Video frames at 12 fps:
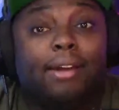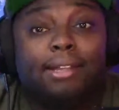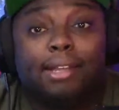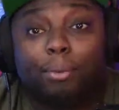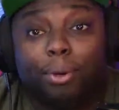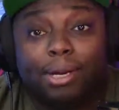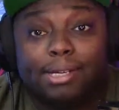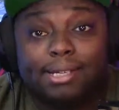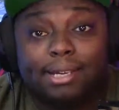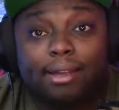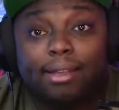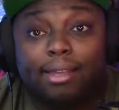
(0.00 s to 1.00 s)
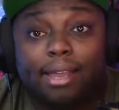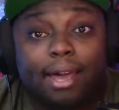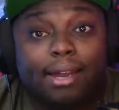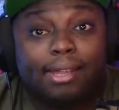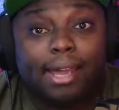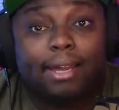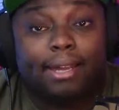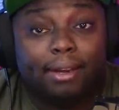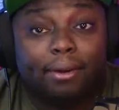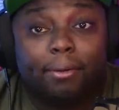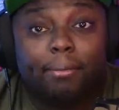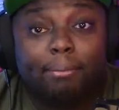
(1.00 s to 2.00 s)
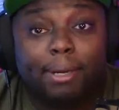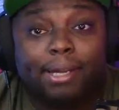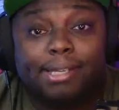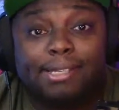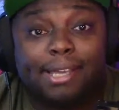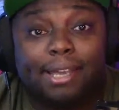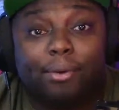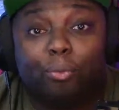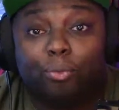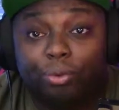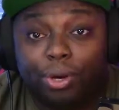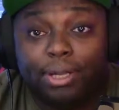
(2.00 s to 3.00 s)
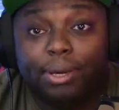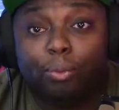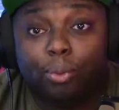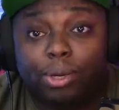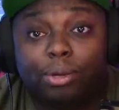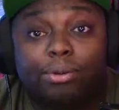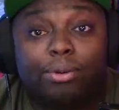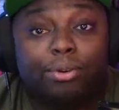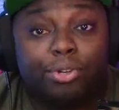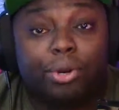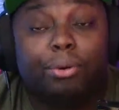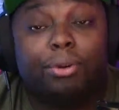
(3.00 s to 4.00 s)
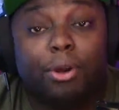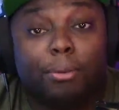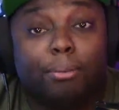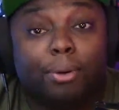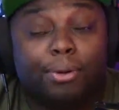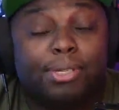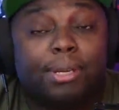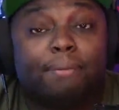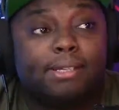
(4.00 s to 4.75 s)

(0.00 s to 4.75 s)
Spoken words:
I think we're going to see a lot of that here, because they really will show no mercy.